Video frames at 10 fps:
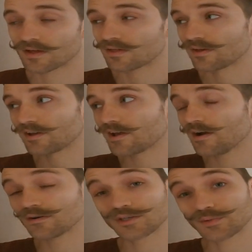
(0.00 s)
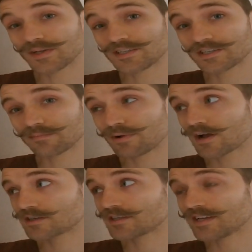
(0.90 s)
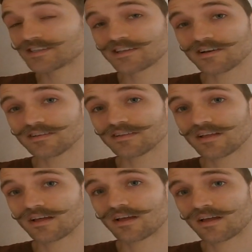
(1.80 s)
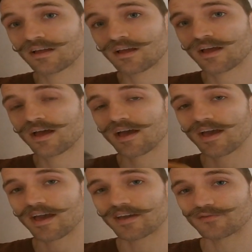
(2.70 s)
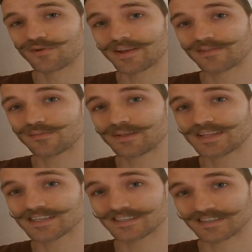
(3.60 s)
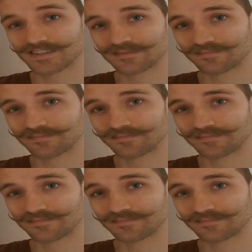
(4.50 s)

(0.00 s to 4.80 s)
There you go, switches and plugs installed and ready to be tested.